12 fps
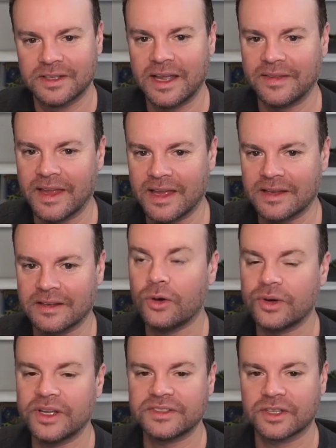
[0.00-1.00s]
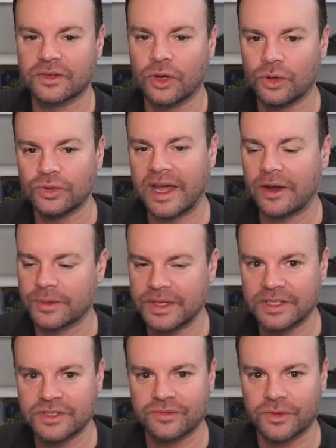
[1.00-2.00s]
And then it's a cold
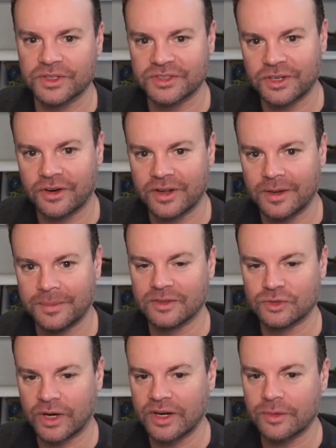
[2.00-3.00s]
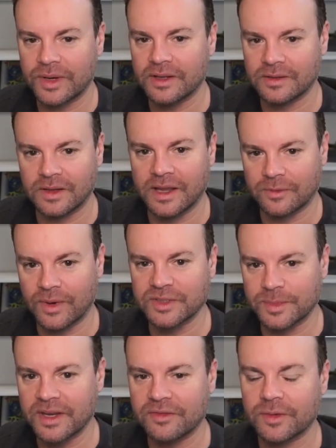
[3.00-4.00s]
outreach for a startup trying to raise
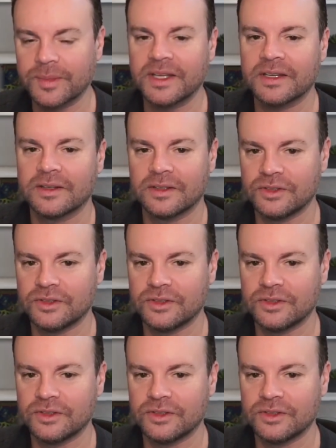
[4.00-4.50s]
money for me.